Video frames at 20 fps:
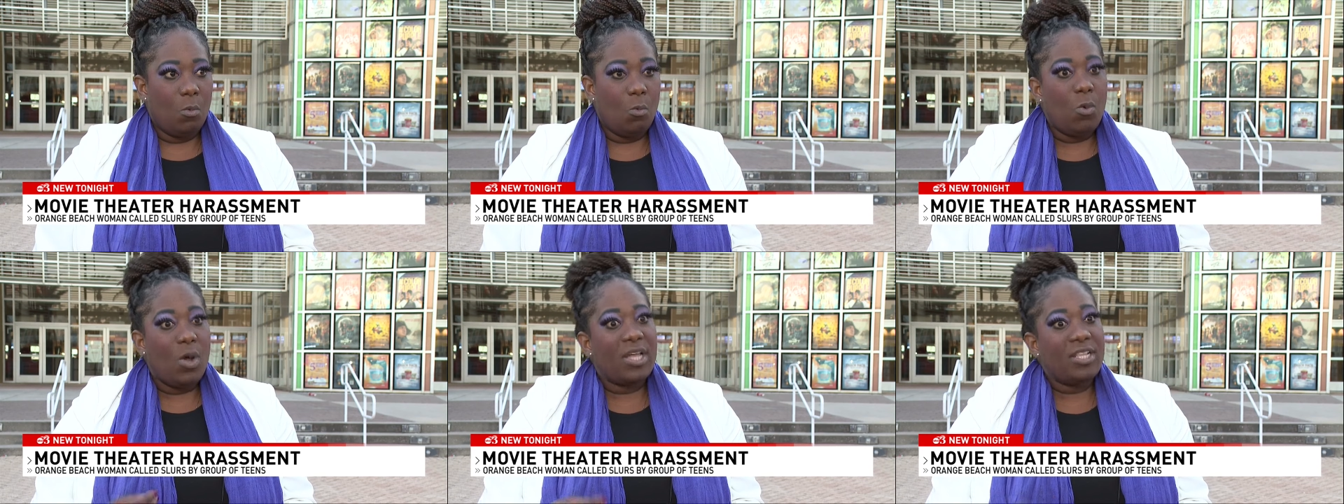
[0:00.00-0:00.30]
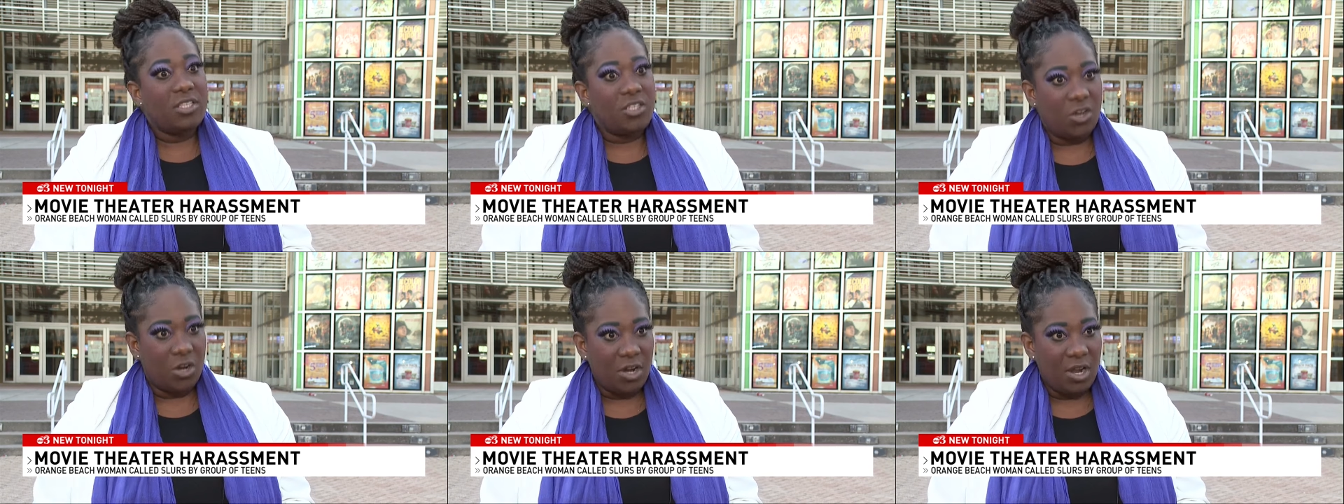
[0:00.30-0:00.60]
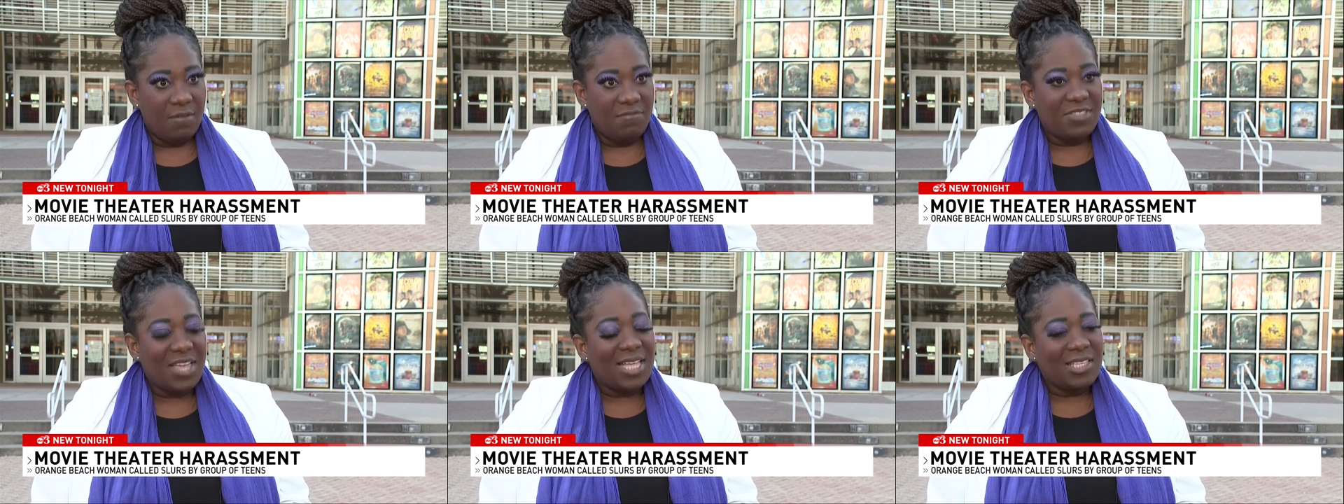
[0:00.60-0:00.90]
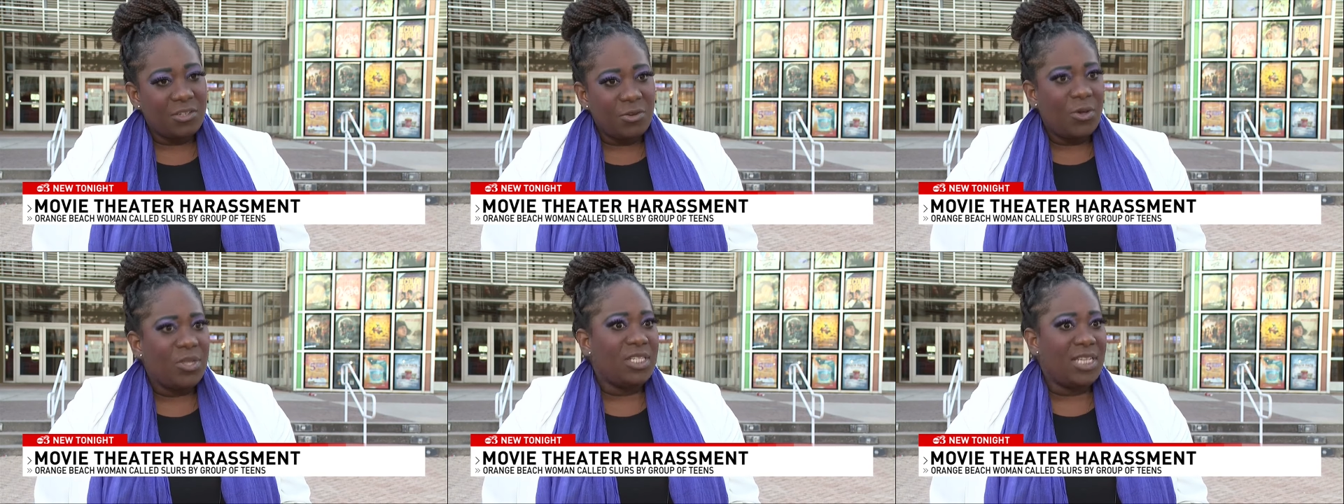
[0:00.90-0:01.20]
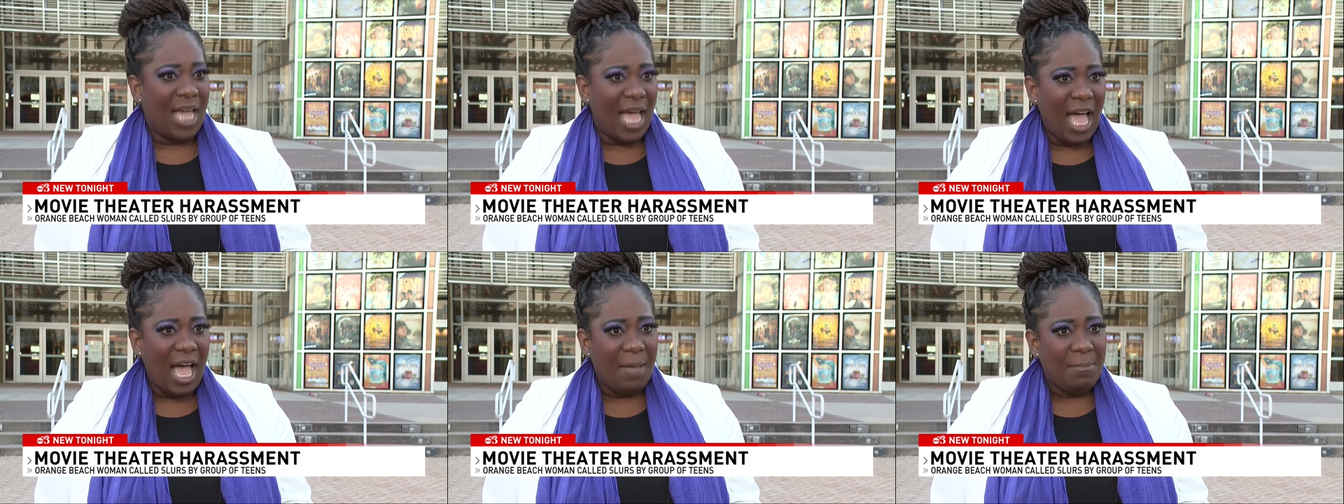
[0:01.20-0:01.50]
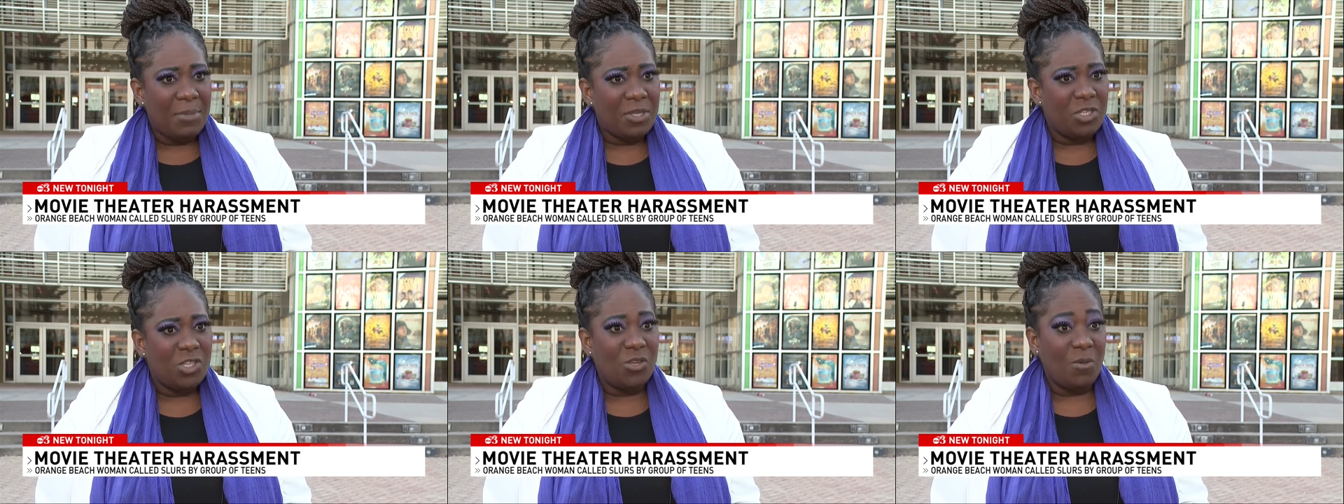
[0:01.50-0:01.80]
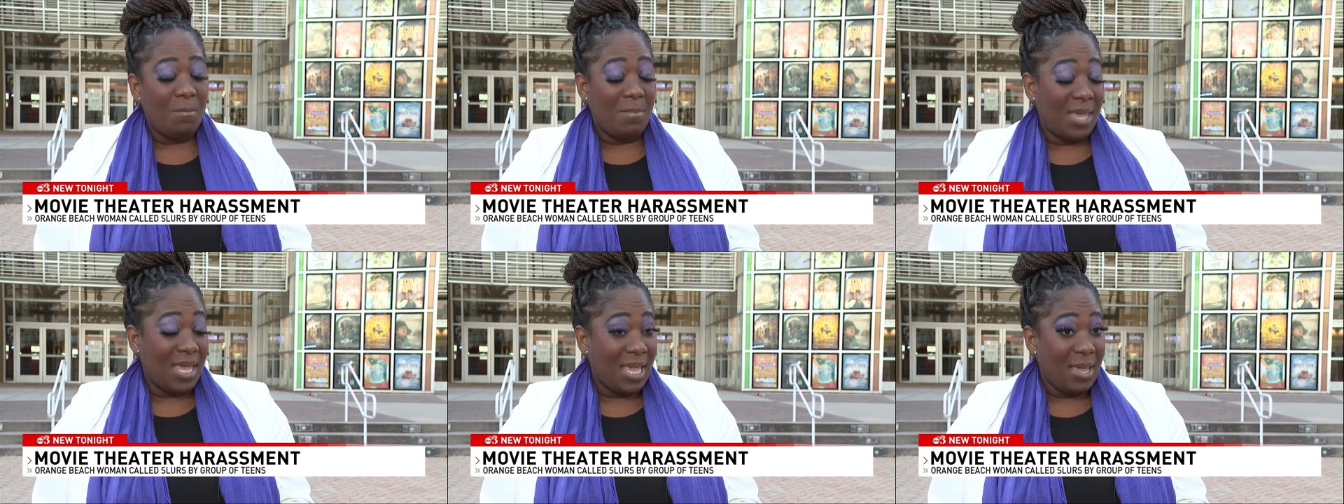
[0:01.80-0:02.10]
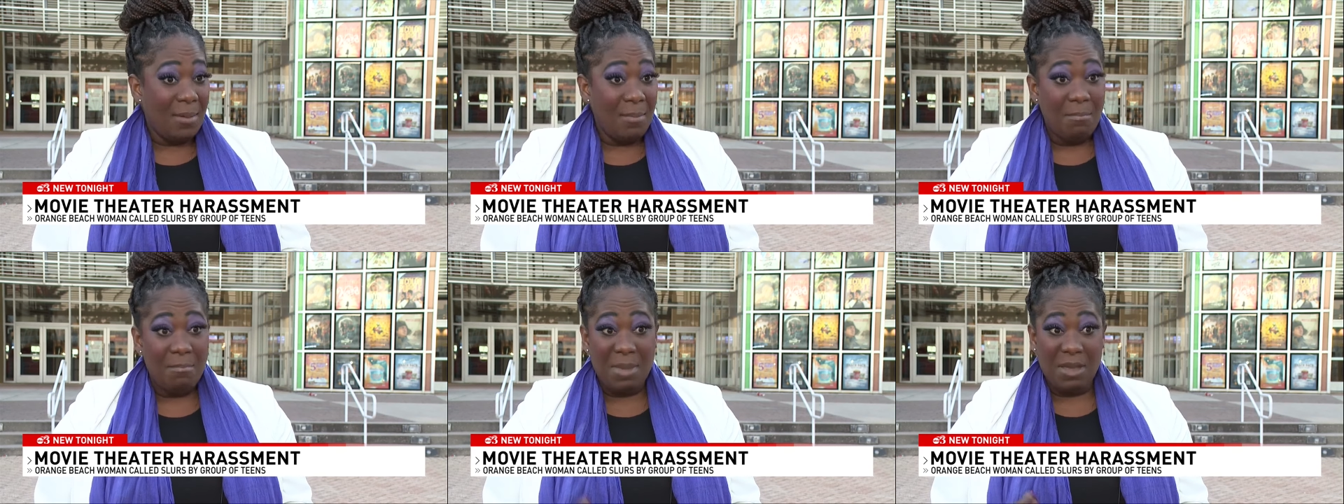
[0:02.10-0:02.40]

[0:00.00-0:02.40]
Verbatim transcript: wonder if that's going to happen to me,